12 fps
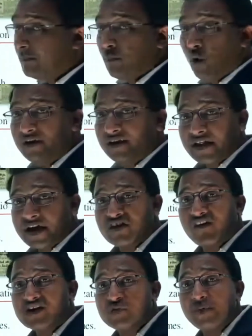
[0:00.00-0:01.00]
and more credit
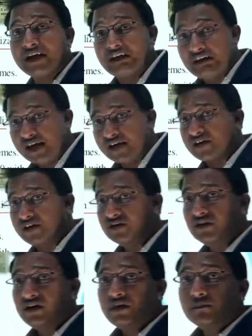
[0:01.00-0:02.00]
was being
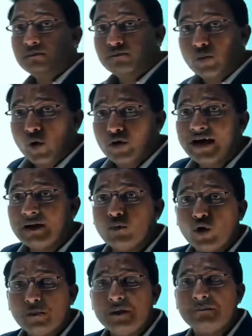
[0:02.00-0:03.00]
created, more and
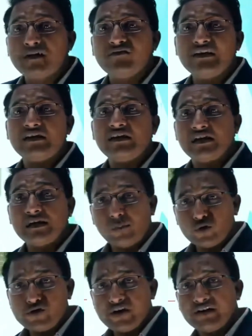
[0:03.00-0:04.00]
more people were
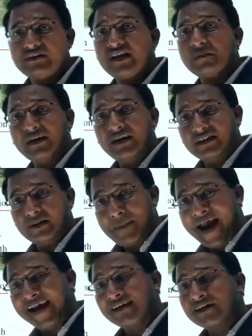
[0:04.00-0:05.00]
depositing their money in the
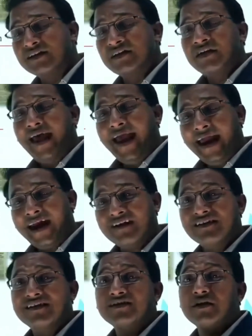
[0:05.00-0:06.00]
bank,
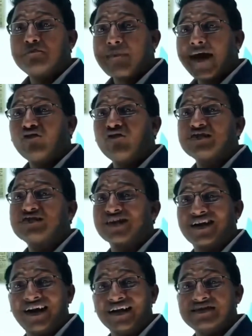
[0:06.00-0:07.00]
and the bank was
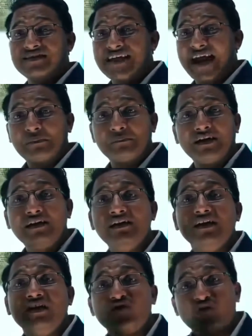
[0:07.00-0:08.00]
channelizing that
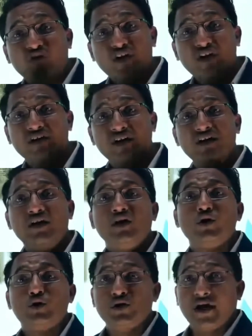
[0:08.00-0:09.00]
money
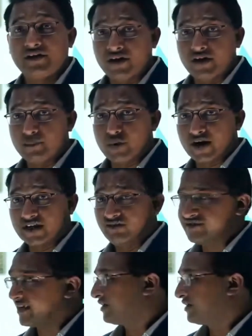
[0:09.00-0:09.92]
further to the other productive